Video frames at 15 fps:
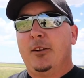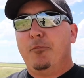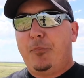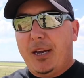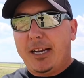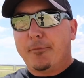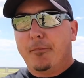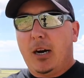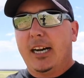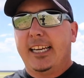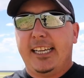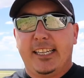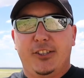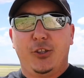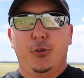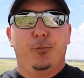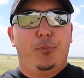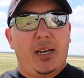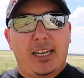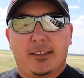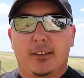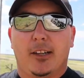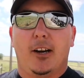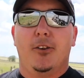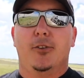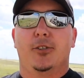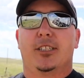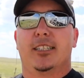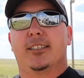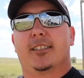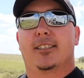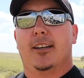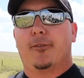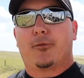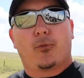big money and do big loads and stuff